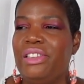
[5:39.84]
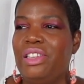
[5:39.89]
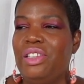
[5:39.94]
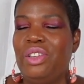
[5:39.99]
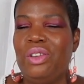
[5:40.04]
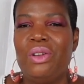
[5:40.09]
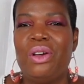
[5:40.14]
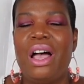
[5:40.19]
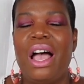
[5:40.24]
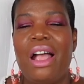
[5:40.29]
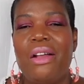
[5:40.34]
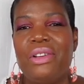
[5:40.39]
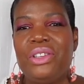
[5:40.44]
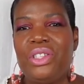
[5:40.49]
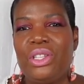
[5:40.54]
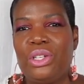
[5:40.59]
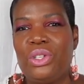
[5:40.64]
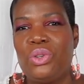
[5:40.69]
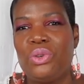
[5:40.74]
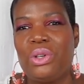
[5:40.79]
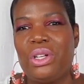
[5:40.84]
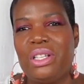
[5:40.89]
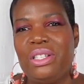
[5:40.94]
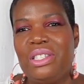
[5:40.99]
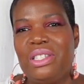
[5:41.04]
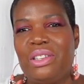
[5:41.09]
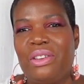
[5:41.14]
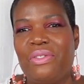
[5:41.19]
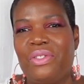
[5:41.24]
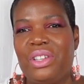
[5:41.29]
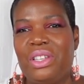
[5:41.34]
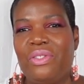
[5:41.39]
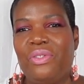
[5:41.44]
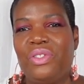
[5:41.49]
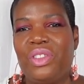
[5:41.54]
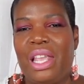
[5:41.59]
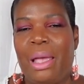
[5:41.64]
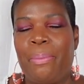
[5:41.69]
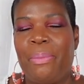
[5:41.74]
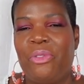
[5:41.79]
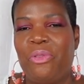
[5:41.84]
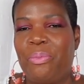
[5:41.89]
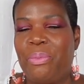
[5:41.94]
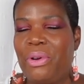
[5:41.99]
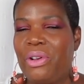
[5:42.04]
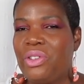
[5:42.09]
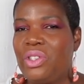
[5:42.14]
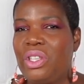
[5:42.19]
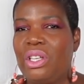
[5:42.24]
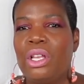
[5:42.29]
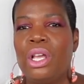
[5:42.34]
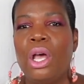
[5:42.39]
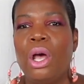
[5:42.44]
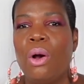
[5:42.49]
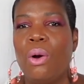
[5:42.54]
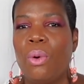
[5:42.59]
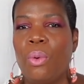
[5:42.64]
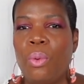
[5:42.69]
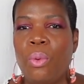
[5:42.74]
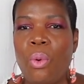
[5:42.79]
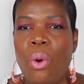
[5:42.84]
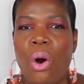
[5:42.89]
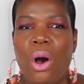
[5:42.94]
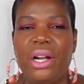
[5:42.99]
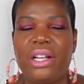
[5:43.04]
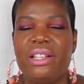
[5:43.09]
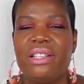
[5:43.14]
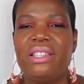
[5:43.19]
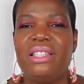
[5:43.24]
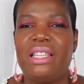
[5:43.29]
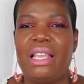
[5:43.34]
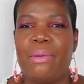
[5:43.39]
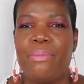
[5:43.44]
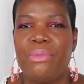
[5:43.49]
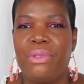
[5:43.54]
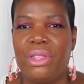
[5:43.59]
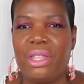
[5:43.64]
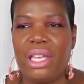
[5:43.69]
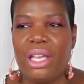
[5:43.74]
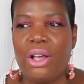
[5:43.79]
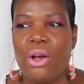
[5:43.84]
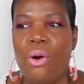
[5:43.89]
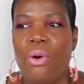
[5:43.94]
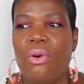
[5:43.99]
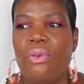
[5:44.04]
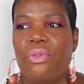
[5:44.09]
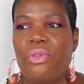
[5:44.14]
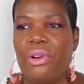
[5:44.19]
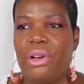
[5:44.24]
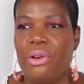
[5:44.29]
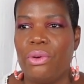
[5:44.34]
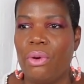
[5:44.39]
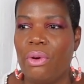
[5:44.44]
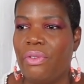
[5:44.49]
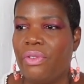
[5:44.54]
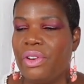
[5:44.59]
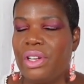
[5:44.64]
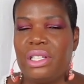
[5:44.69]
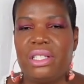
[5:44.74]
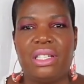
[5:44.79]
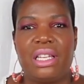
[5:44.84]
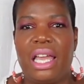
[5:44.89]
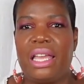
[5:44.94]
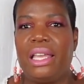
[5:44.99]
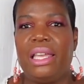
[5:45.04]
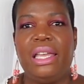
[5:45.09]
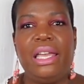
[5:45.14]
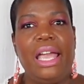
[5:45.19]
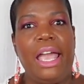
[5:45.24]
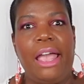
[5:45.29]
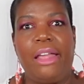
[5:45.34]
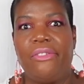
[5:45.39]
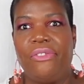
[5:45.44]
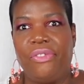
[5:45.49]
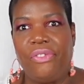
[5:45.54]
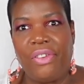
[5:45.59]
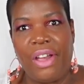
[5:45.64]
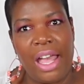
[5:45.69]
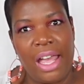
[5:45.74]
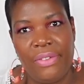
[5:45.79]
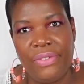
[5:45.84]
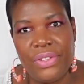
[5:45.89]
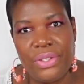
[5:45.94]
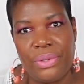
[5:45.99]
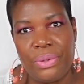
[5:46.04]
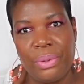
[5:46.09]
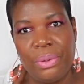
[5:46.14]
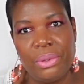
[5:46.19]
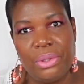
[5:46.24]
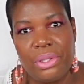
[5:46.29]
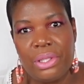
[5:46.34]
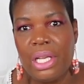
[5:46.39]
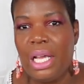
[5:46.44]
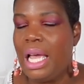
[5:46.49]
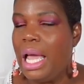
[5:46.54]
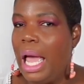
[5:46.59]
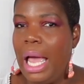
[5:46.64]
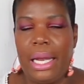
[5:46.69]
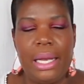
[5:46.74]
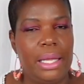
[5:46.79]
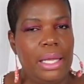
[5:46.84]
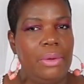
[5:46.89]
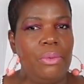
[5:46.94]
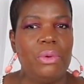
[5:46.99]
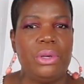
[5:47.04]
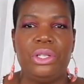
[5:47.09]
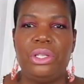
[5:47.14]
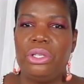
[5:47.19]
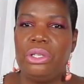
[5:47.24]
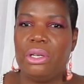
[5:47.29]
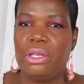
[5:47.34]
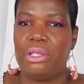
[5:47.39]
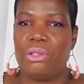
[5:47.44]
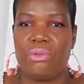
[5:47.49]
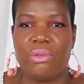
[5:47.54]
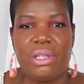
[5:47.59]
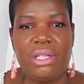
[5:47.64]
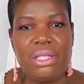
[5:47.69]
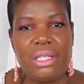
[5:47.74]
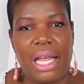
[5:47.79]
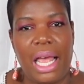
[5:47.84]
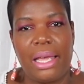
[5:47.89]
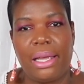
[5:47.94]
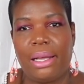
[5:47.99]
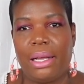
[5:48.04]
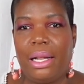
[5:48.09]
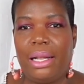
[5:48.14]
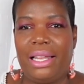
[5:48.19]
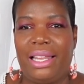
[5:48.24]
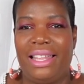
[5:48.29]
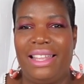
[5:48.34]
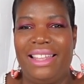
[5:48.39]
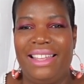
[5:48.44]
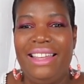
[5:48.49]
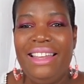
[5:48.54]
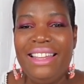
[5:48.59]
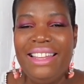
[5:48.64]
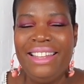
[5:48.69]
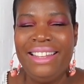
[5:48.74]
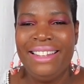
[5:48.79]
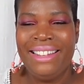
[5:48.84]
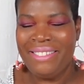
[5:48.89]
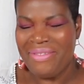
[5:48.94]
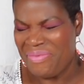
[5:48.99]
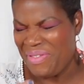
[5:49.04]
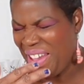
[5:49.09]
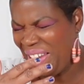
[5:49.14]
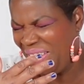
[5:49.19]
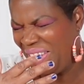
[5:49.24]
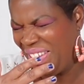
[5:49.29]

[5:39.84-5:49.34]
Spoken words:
you know, Harry's a true conservative type of person, wore the same thing over and over. It's like he had five suits and he was just recycling. God,